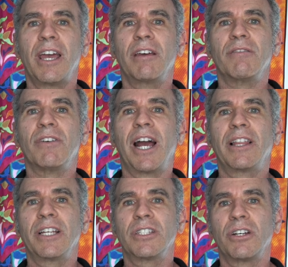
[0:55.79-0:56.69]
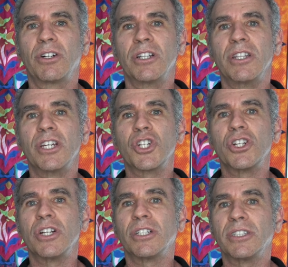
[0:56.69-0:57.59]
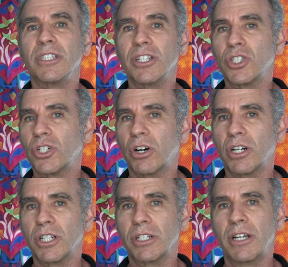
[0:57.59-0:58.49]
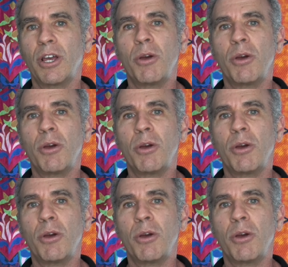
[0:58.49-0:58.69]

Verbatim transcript: it violates their conditional discharge,